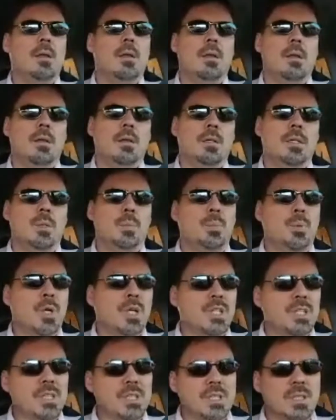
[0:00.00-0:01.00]

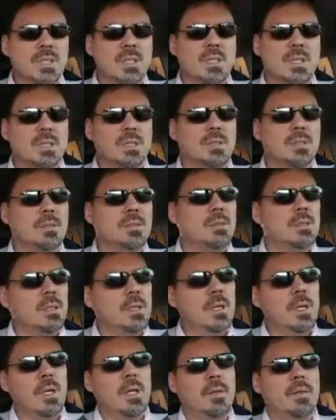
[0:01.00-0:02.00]
depressions
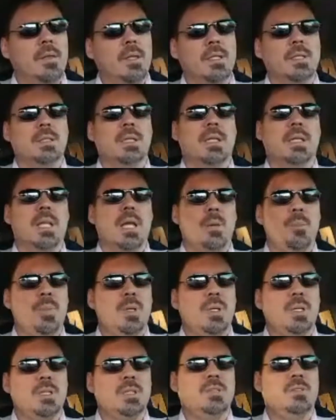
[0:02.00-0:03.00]
and things like that because
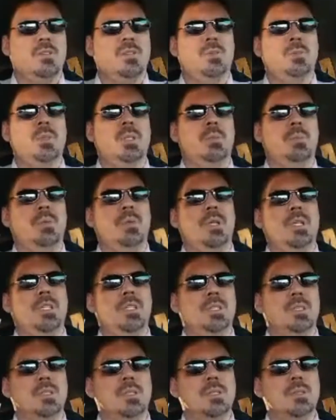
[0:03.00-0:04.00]
of those
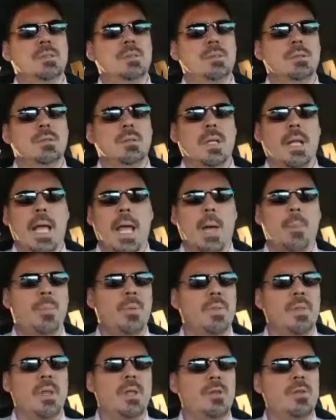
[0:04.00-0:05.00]
manipulations. It happened
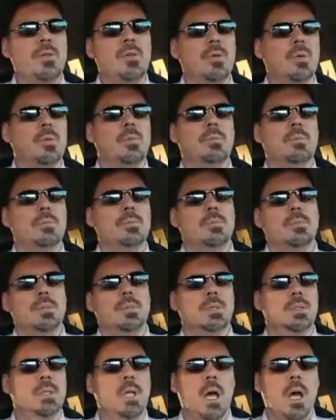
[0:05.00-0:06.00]
then too. It's
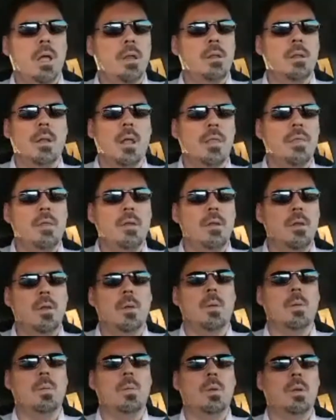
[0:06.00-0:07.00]
nothing new.
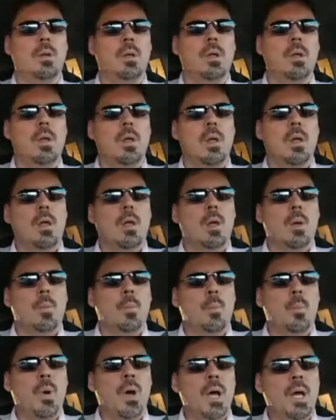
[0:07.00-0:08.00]

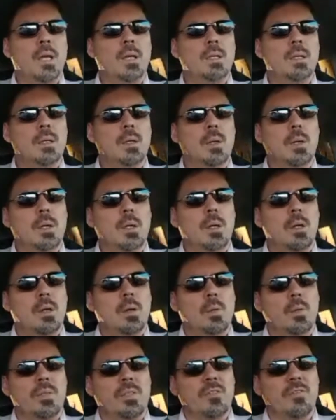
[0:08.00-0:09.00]
But with
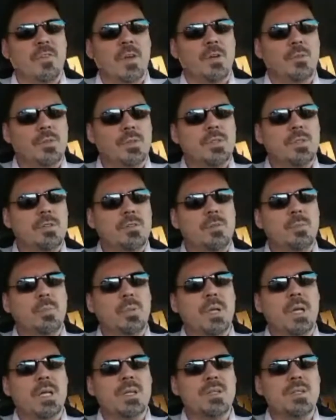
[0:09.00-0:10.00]
the Federal Reserve in
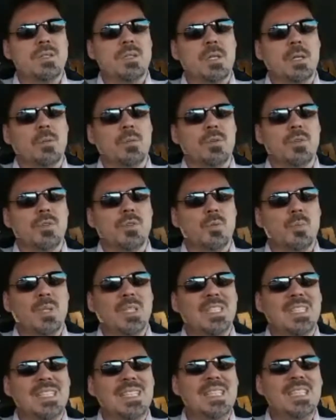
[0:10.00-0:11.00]
place, it was so much
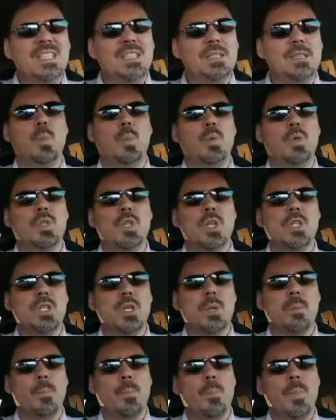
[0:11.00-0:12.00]
easier, such a
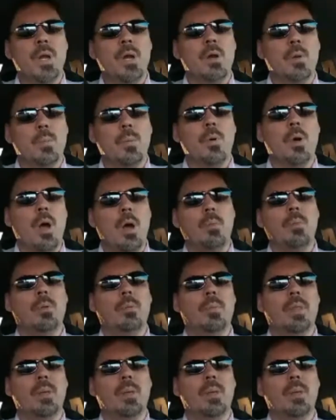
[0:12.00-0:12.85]
bigger problem that